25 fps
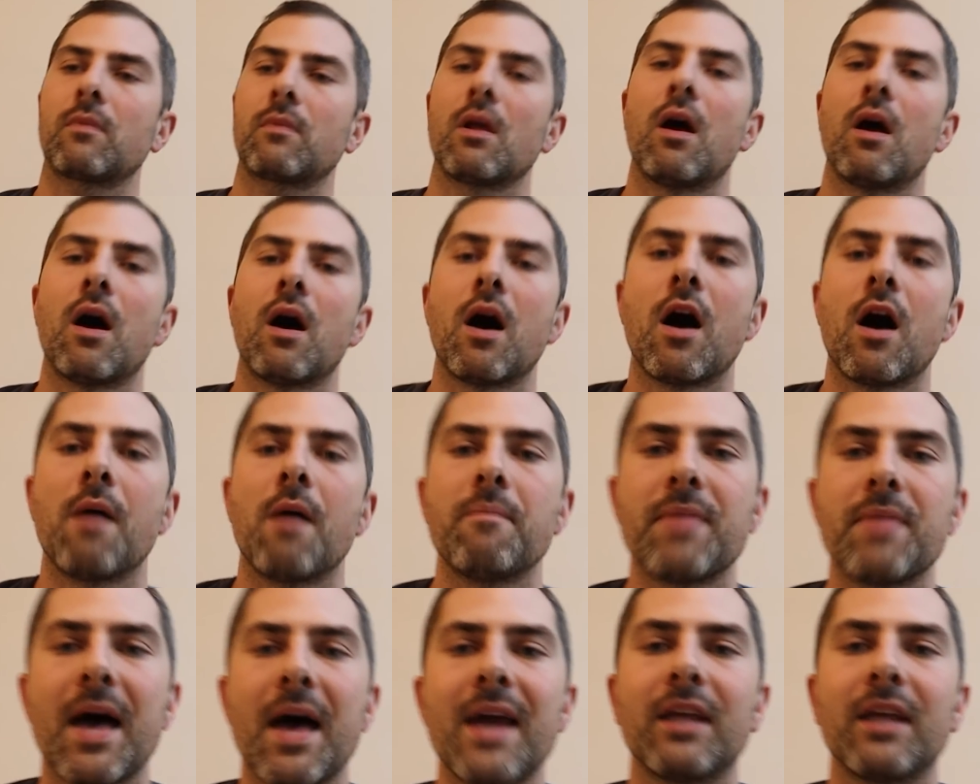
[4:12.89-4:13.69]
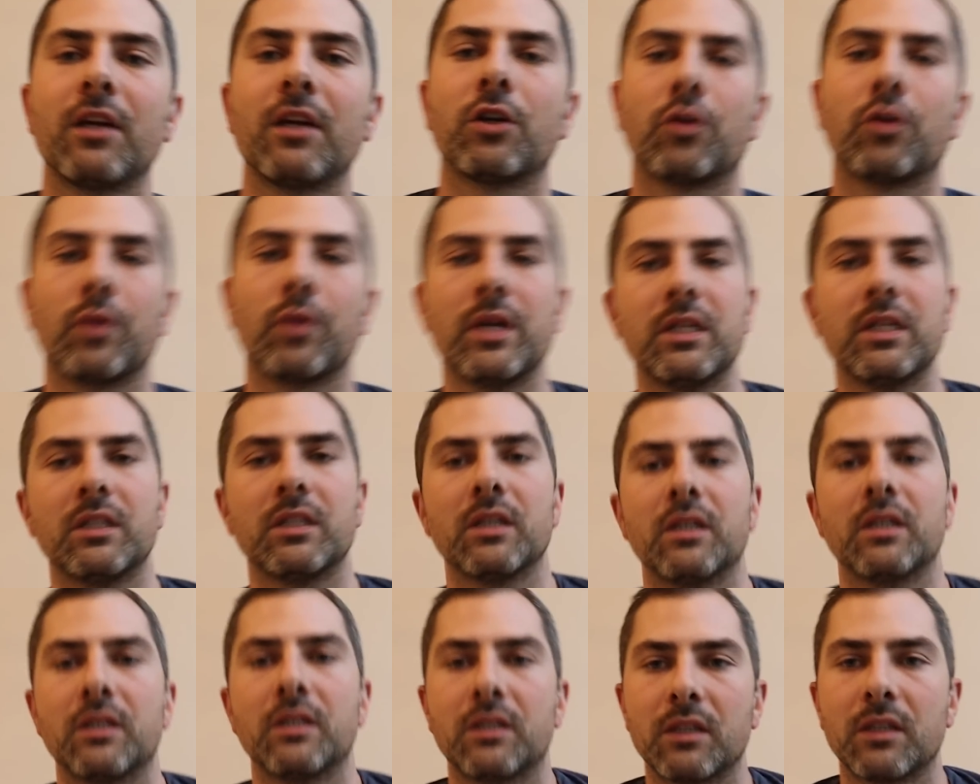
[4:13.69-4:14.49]
that
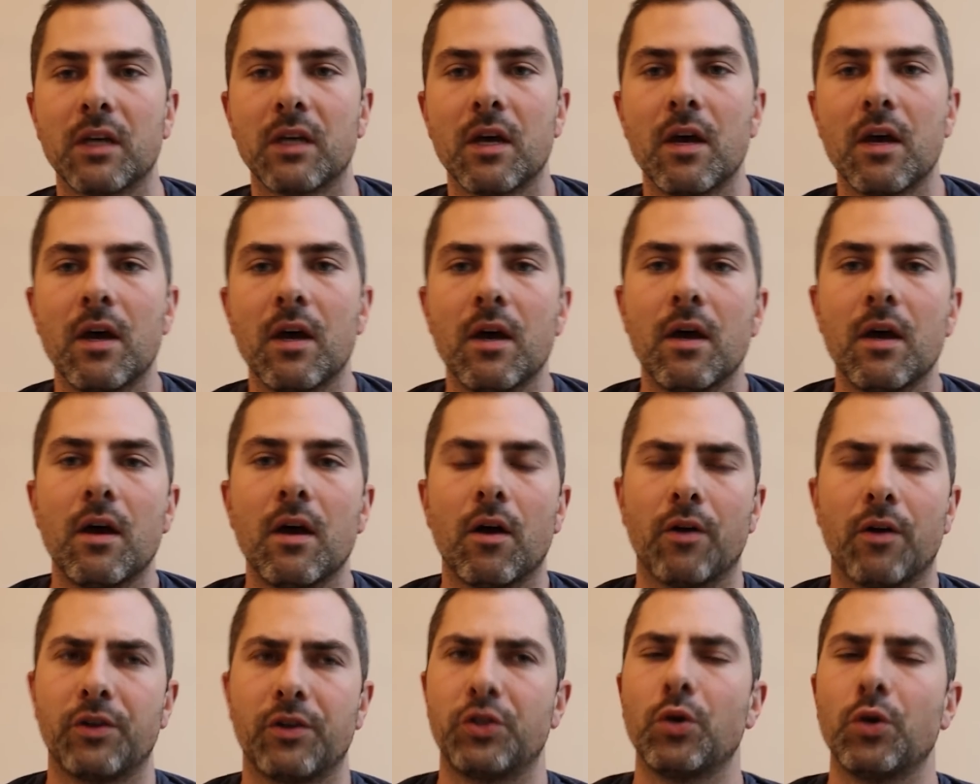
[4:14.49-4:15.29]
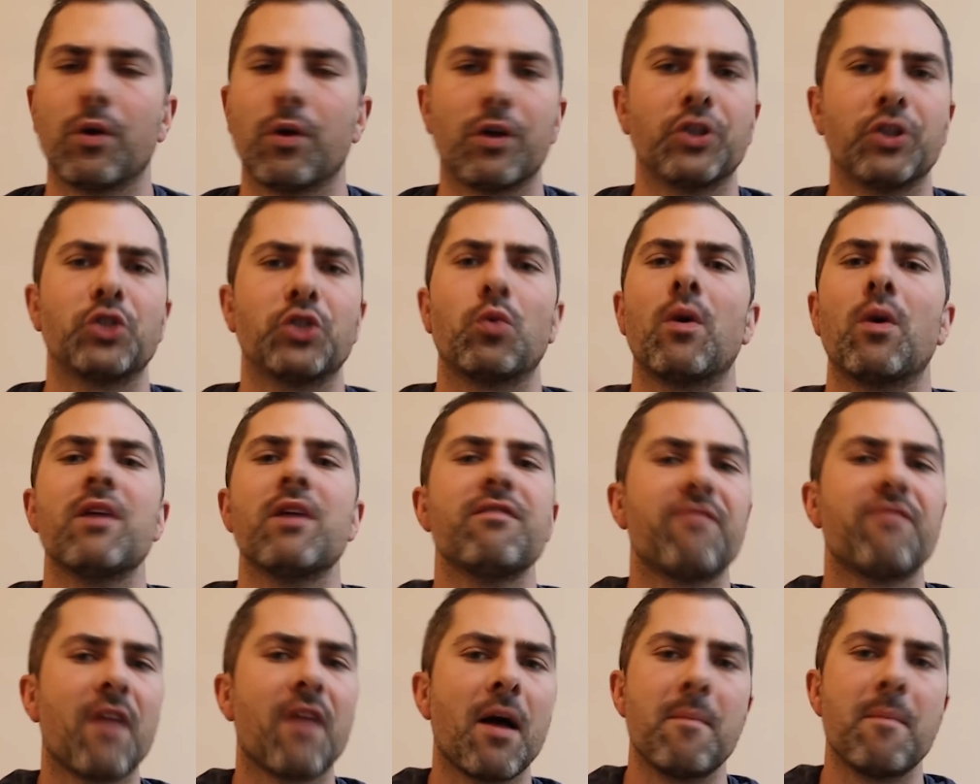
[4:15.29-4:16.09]
increases, or
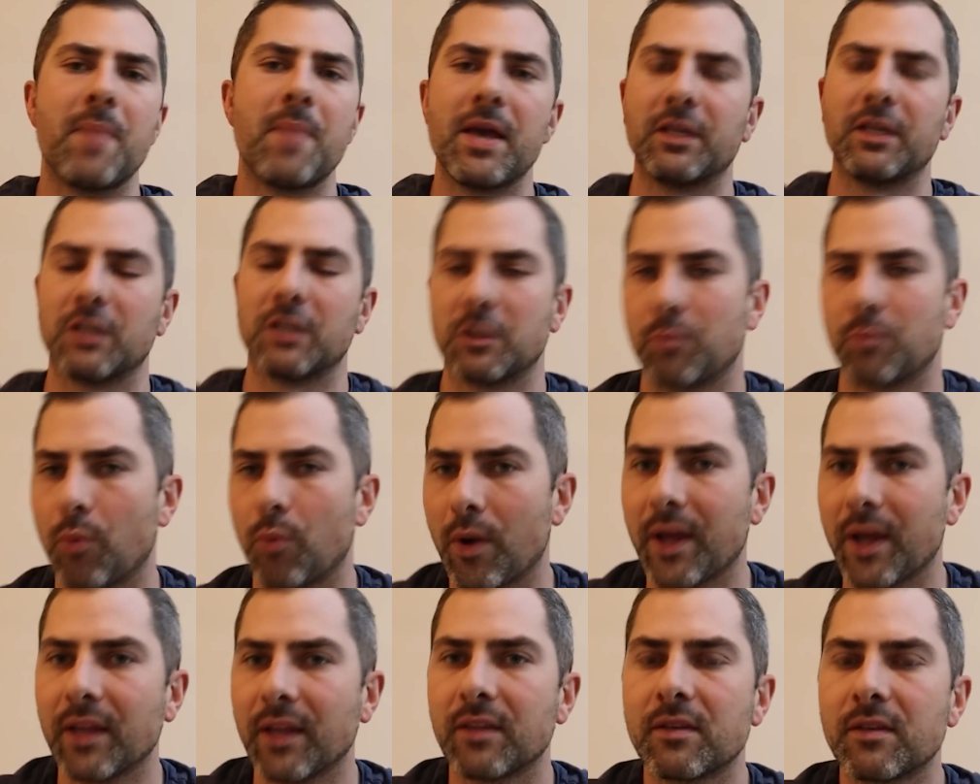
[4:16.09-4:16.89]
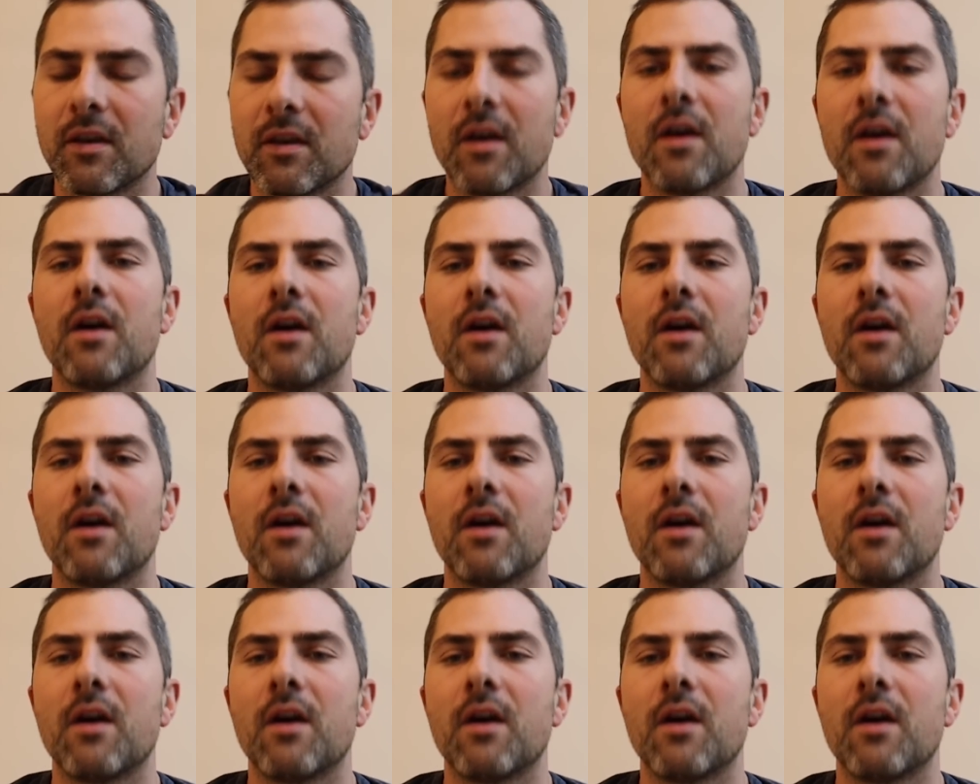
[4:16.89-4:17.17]
225 basis points,